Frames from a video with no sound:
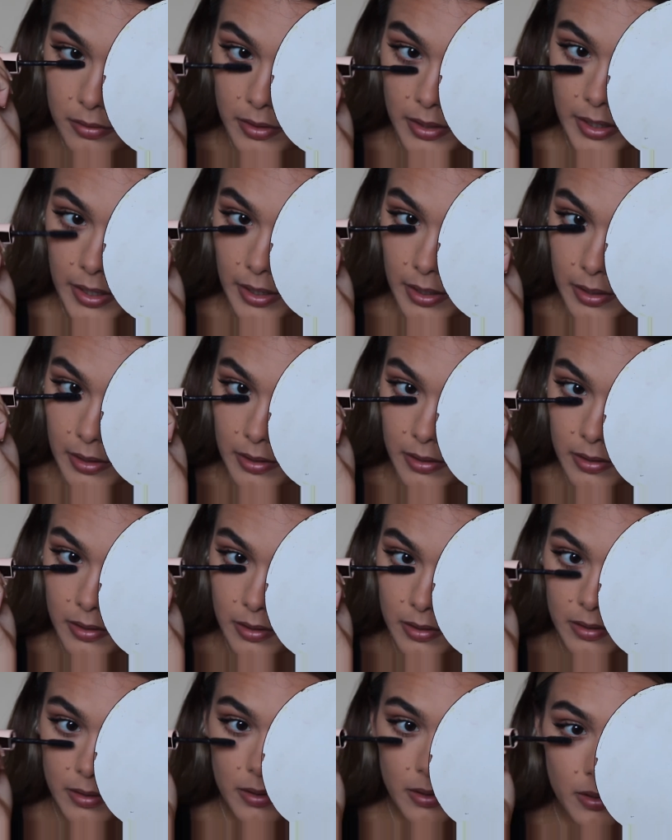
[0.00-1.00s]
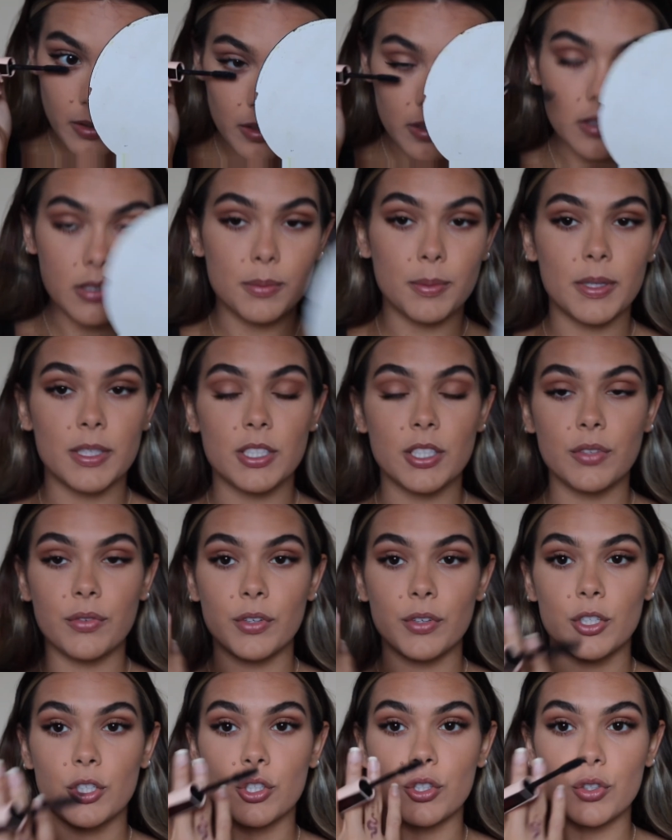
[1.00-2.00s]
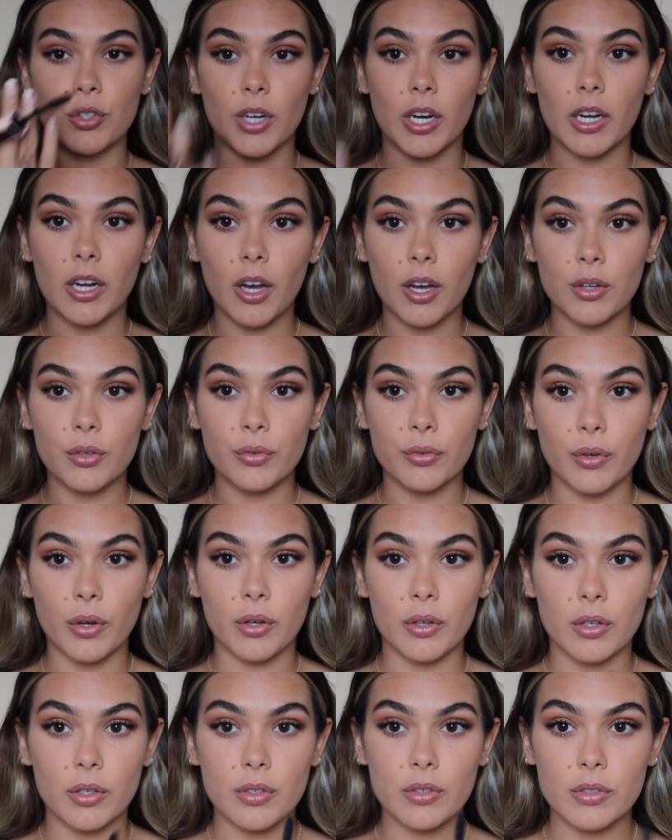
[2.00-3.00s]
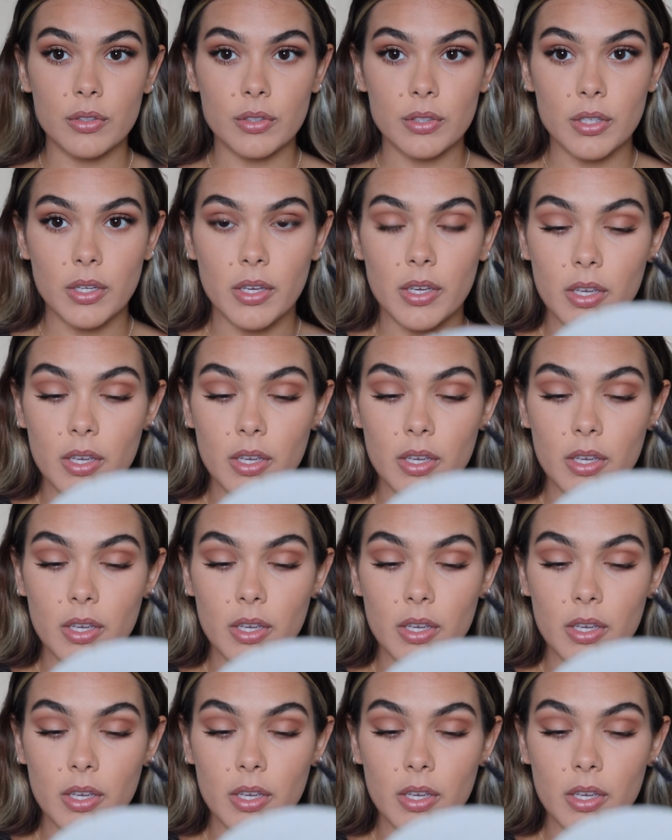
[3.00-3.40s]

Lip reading: like, especially for straight on photos,